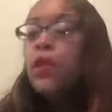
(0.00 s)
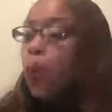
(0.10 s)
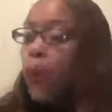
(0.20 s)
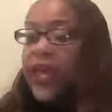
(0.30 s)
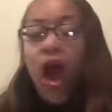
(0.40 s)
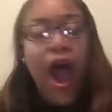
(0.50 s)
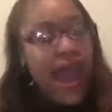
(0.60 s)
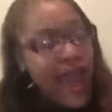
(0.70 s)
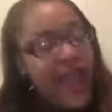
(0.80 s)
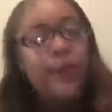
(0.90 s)
we are
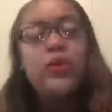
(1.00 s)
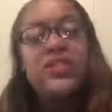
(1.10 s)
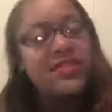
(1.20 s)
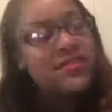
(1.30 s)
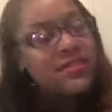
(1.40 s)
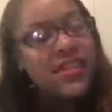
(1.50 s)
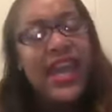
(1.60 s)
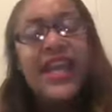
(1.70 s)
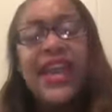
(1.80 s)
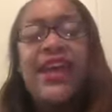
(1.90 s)
able to
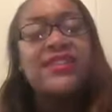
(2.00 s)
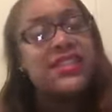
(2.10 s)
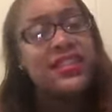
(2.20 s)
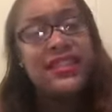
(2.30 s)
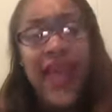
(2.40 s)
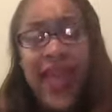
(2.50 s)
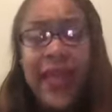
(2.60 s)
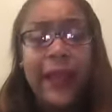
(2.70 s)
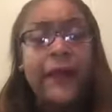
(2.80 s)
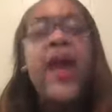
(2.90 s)
stand here
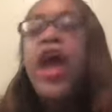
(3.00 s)
today